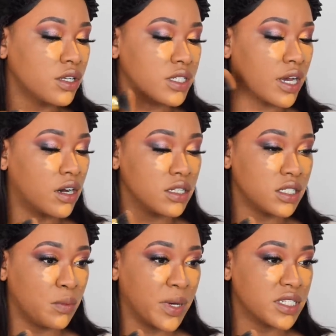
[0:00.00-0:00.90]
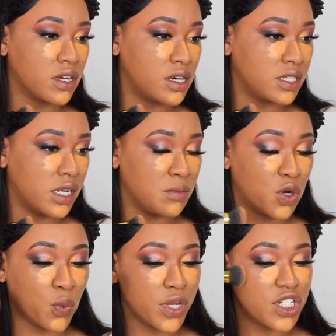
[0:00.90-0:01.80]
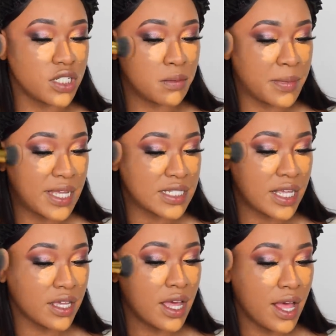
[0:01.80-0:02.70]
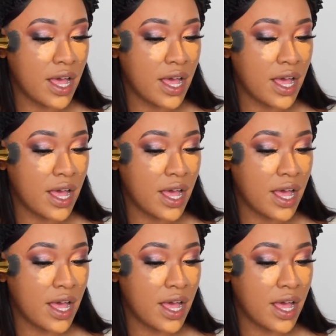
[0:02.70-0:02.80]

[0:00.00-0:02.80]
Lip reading: because I can't see my scars anymore, which is amazing.